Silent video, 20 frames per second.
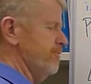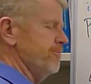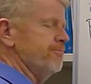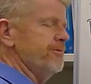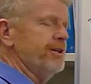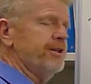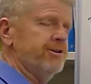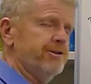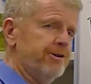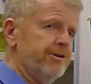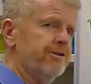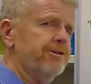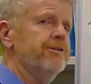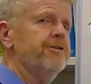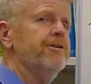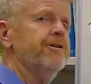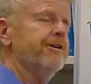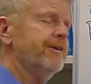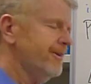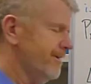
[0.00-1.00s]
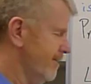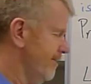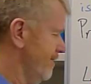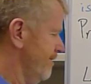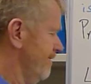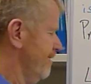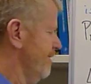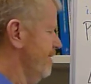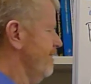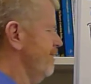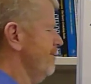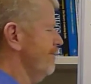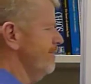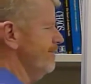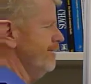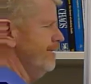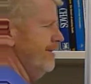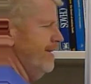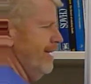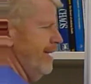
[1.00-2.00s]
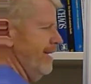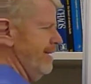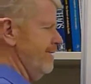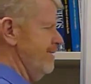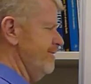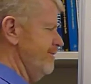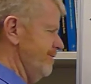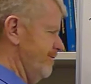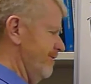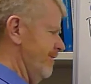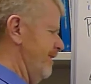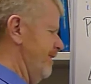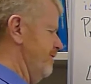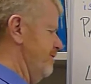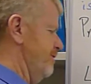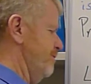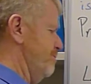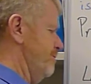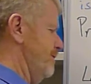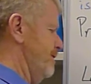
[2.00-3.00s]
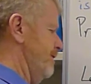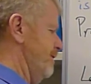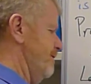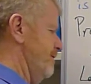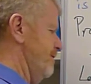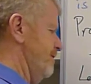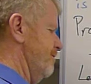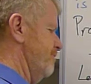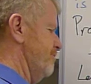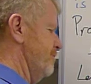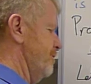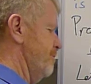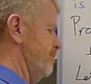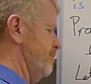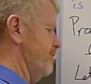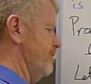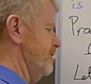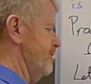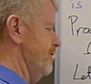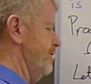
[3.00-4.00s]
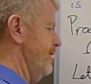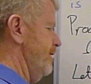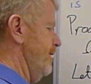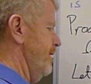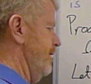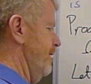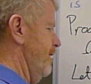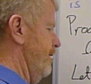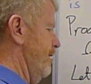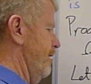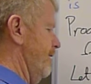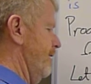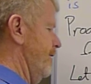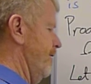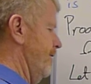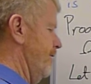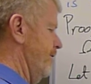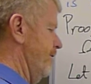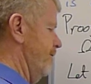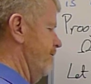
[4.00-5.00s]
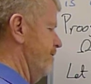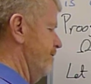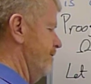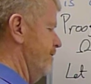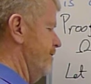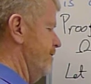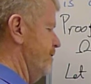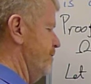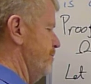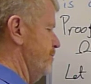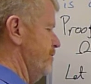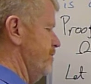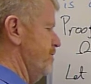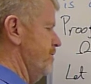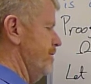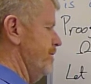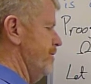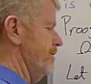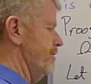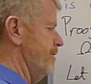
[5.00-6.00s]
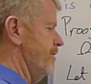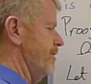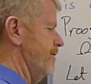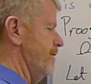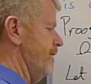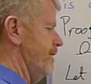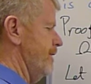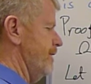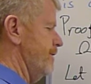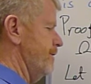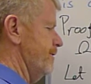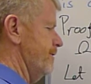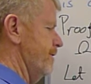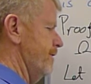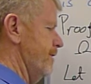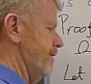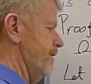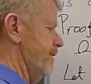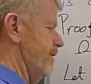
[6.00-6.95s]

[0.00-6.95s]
we know that that has to be less than or equal to t times gi of x